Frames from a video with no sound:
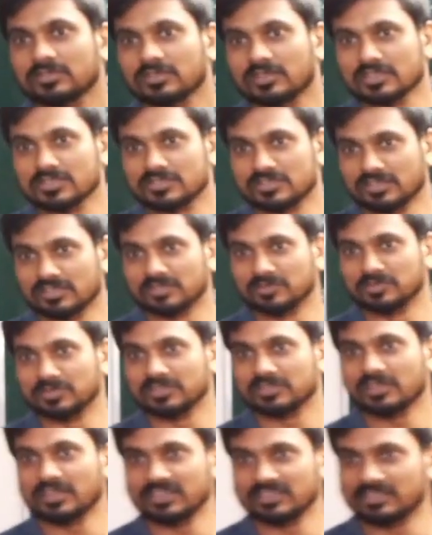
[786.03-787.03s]
concerned with
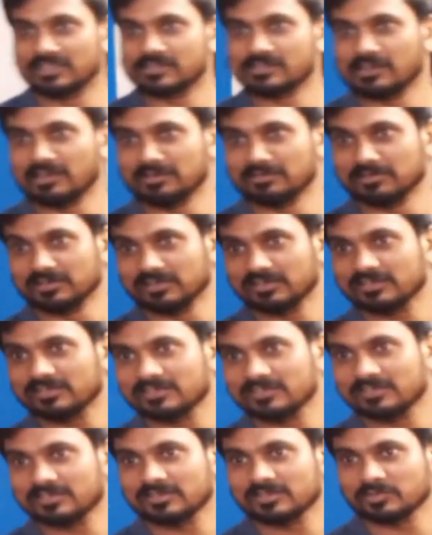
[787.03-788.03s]
at this level,
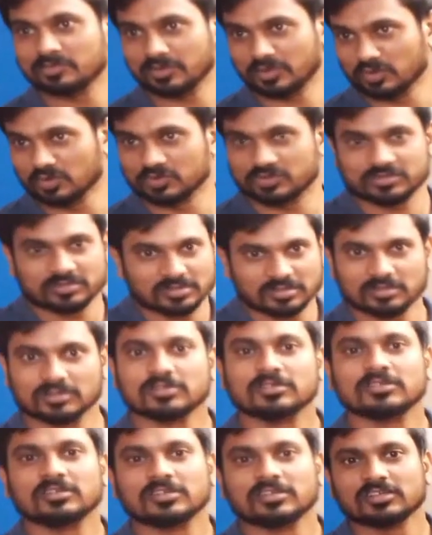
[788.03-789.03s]
because
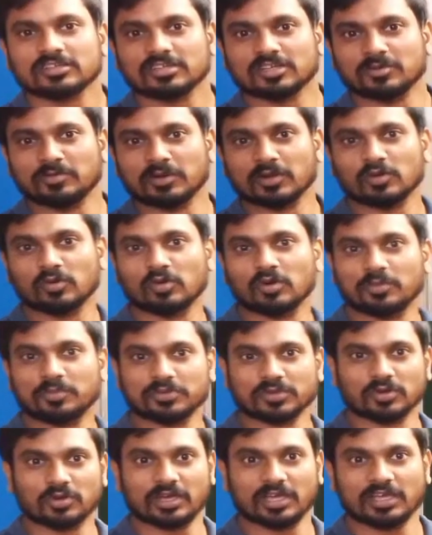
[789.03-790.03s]
it will go up
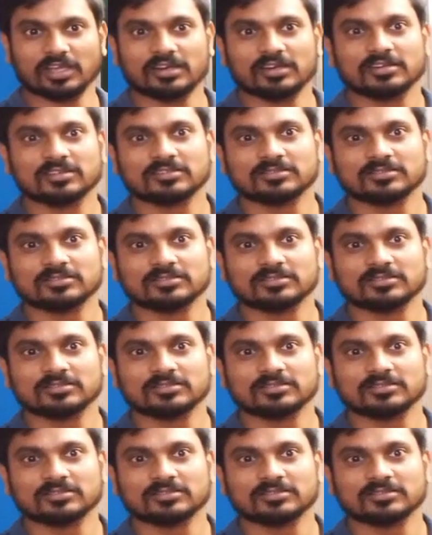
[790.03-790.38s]
your hair.